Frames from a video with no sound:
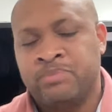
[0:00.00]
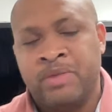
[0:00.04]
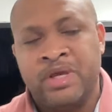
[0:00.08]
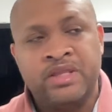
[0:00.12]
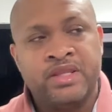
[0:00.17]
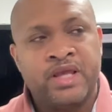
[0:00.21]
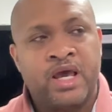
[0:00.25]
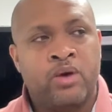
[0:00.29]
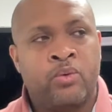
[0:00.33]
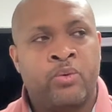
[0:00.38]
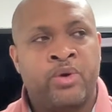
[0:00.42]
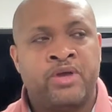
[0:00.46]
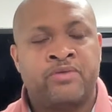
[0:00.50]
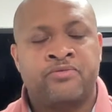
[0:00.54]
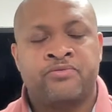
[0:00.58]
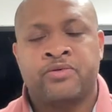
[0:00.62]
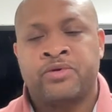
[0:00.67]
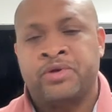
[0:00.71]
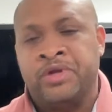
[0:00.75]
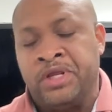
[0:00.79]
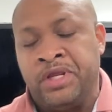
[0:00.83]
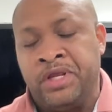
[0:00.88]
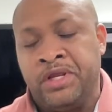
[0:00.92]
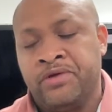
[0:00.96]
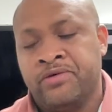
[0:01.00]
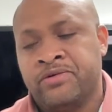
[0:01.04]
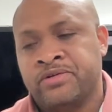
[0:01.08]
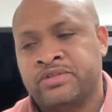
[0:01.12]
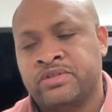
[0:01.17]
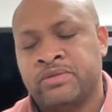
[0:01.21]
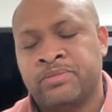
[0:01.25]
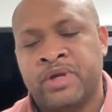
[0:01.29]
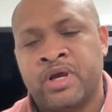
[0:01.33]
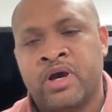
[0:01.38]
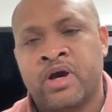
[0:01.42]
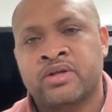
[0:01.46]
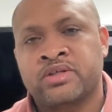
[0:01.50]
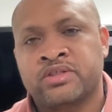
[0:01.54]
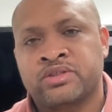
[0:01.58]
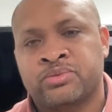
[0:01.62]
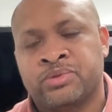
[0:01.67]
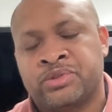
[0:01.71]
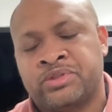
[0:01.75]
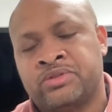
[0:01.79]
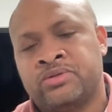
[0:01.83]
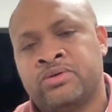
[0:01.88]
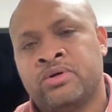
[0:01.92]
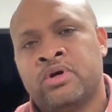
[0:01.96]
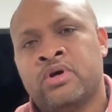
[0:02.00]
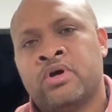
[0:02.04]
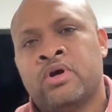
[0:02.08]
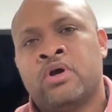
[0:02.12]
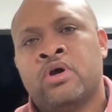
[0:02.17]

been that way for years, to be honest with you.